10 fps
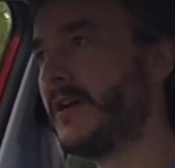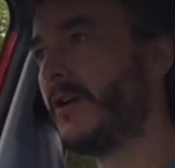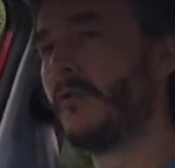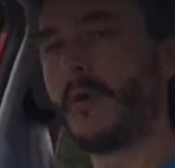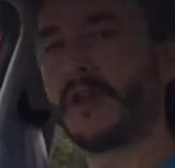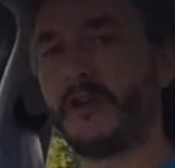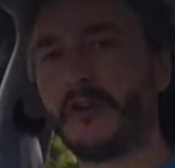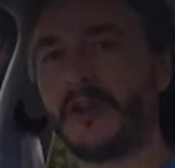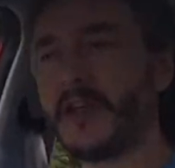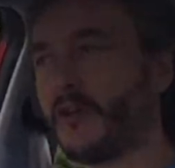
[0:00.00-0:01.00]
We're
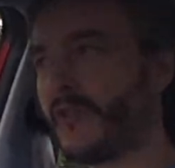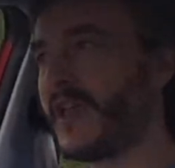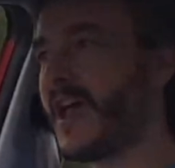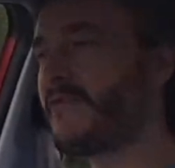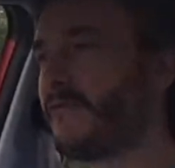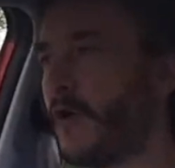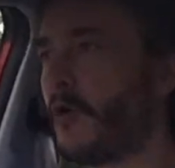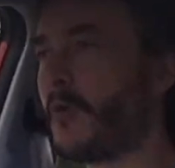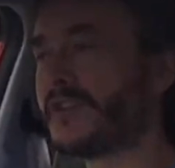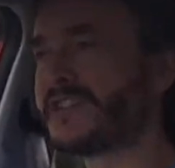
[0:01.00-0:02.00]
currently on the
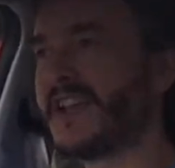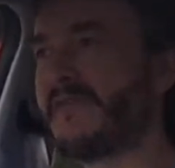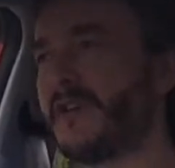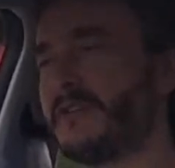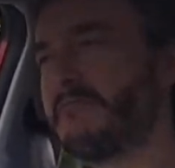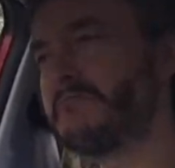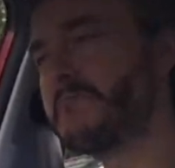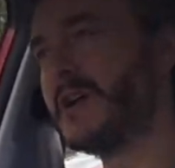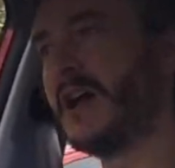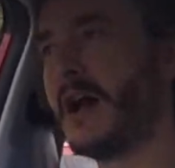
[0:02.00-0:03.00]

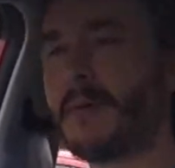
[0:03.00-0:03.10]
A417,